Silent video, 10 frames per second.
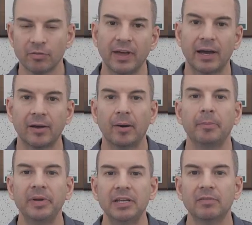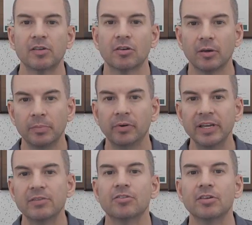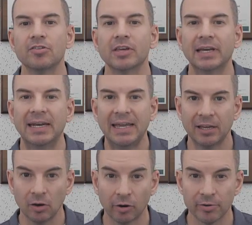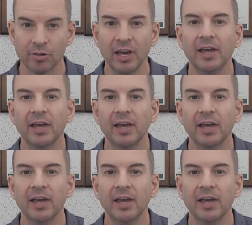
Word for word: that accompany this complete CCNA course.